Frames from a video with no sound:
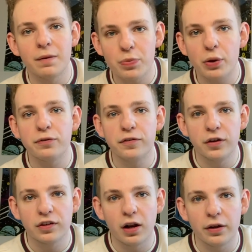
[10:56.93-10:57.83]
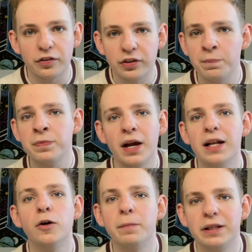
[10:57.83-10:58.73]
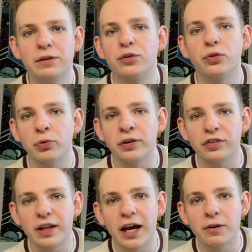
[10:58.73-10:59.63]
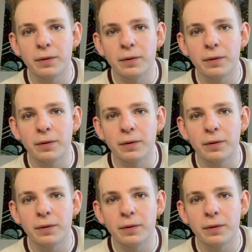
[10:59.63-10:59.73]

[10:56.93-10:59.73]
on first glance, a little bit difficult to understand.